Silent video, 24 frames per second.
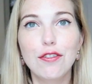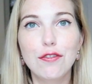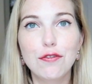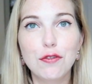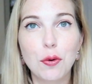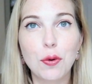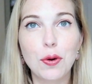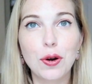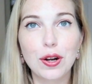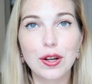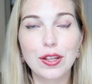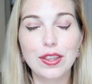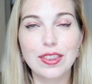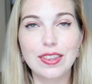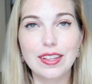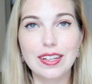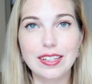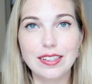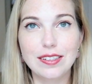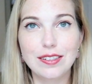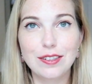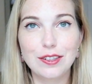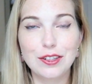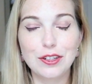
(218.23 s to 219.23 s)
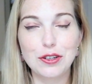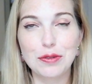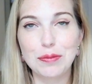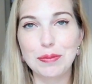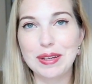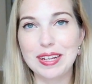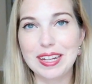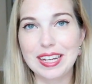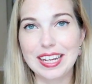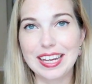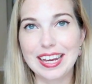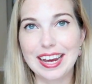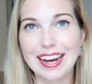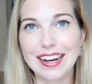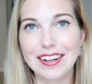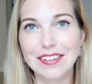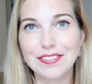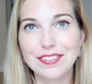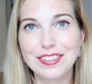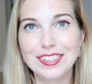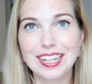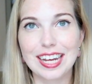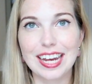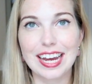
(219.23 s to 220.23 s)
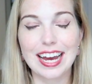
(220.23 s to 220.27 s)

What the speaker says: for these two PDFs,